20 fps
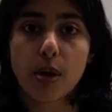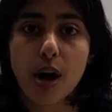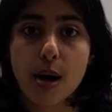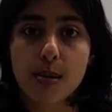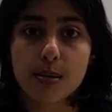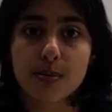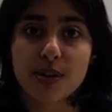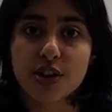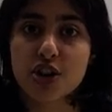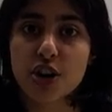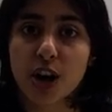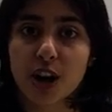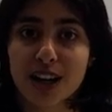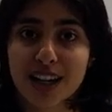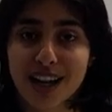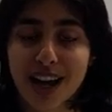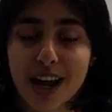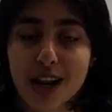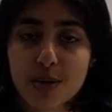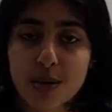a problem that you're not
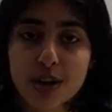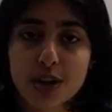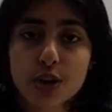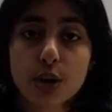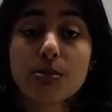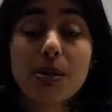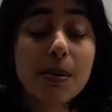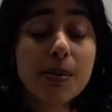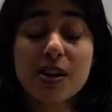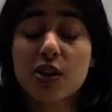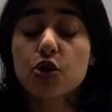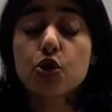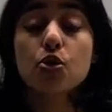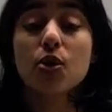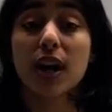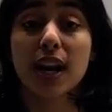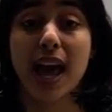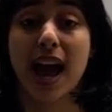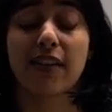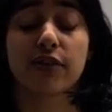going to get anyways. Maybe you
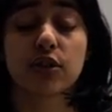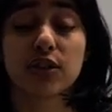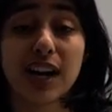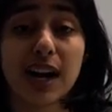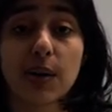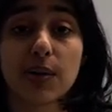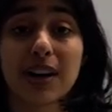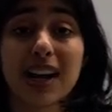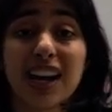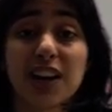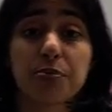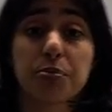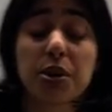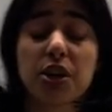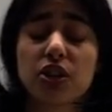do get it after an hour and a half,